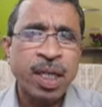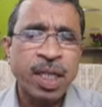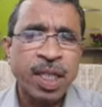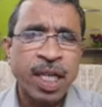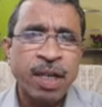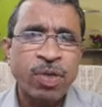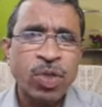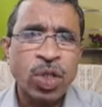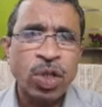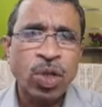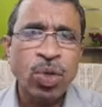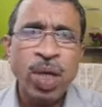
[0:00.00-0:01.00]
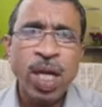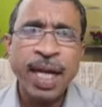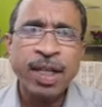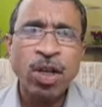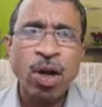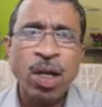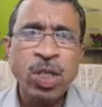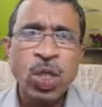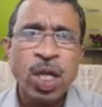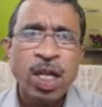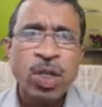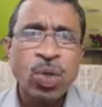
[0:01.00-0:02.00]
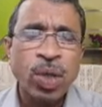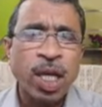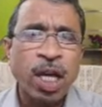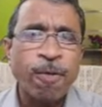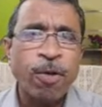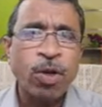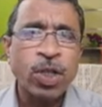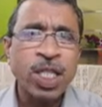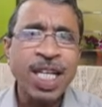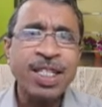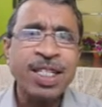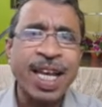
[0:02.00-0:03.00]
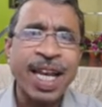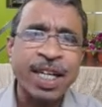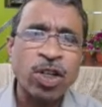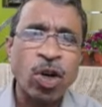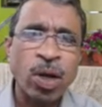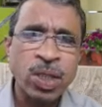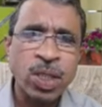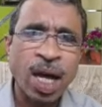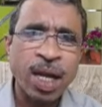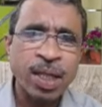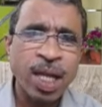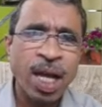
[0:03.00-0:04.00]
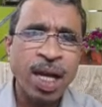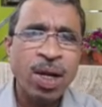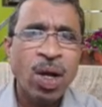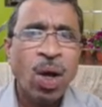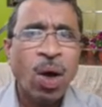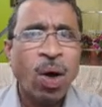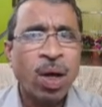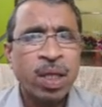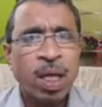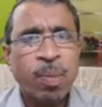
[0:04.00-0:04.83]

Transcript: gives 2 electrons, so therefore 6 electrons are there on the